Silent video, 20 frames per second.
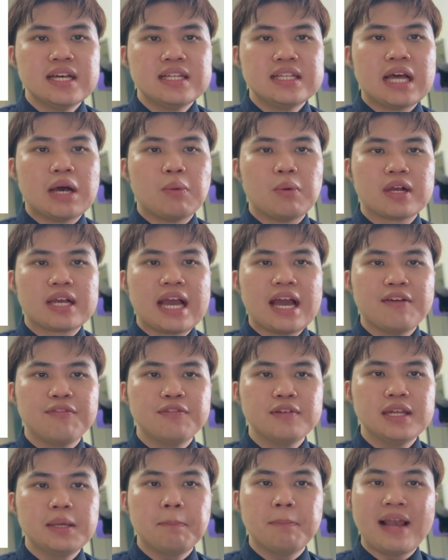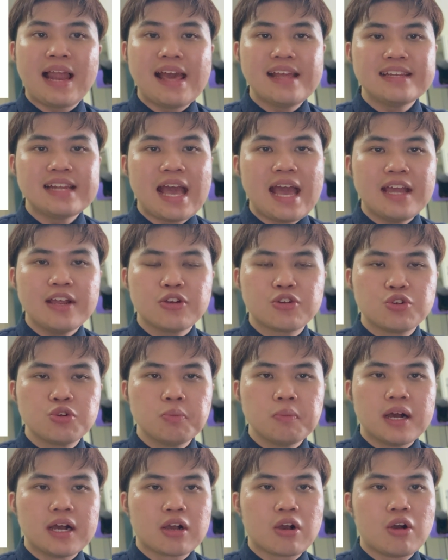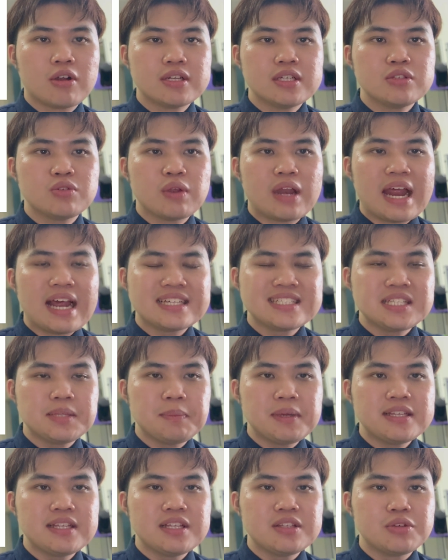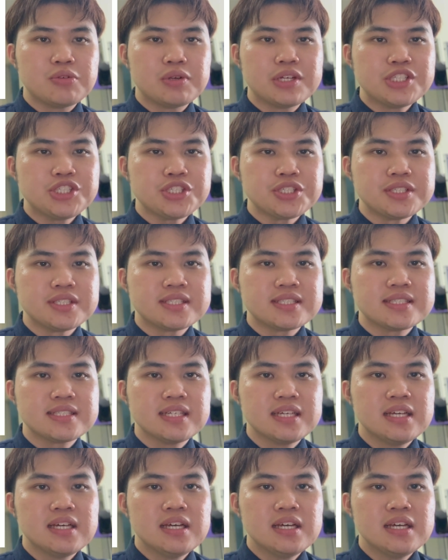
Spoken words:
that were carefully planned and grouped according to their estimated durations.